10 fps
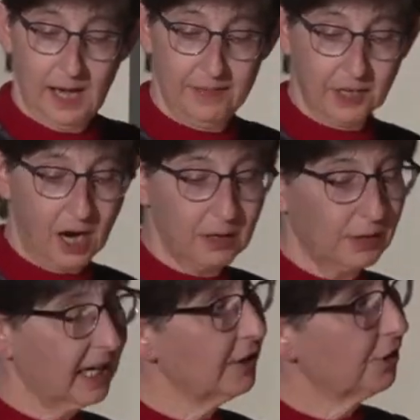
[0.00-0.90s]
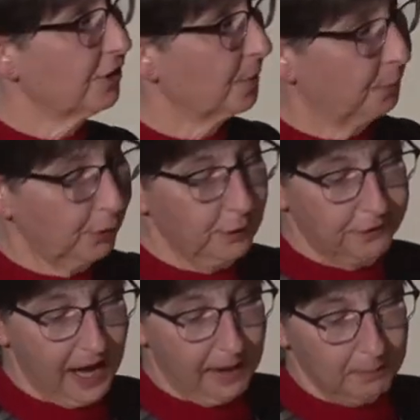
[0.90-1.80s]
and the congregations approved
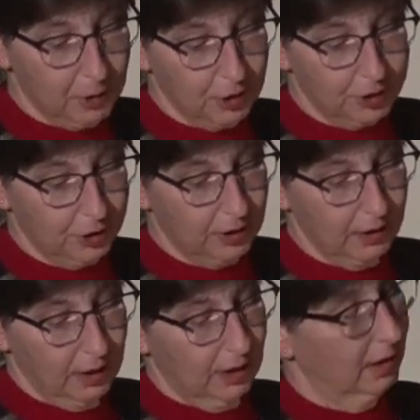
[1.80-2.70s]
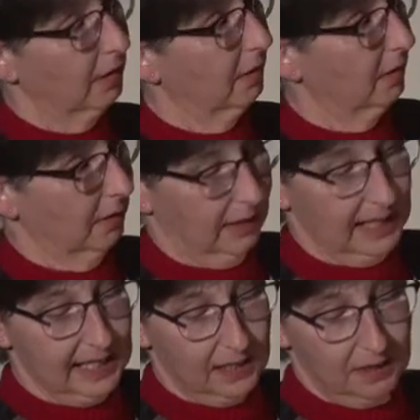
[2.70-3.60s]
that merger
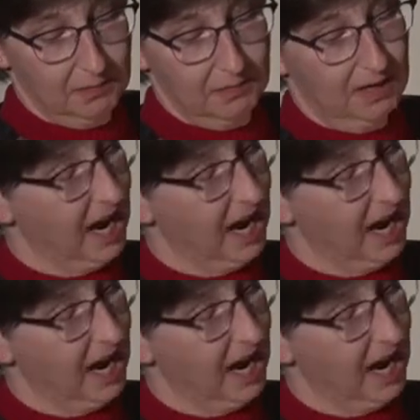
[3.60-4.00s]
in